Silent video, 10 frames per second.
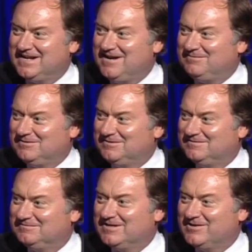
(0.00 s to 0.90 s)
Koppel,
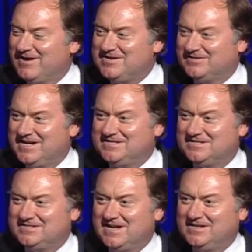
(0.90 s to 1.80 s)

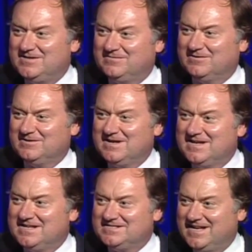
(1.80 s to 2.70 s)
congratulations. Thank you for
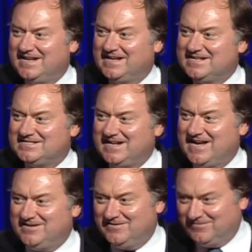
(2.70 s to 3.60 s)
setting a
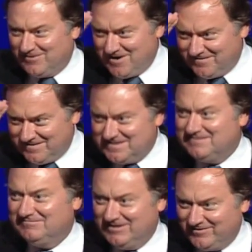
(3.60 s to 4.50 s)
standard for all of us.
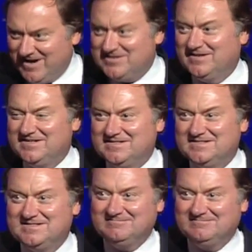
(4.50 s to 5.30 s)
Congratulations.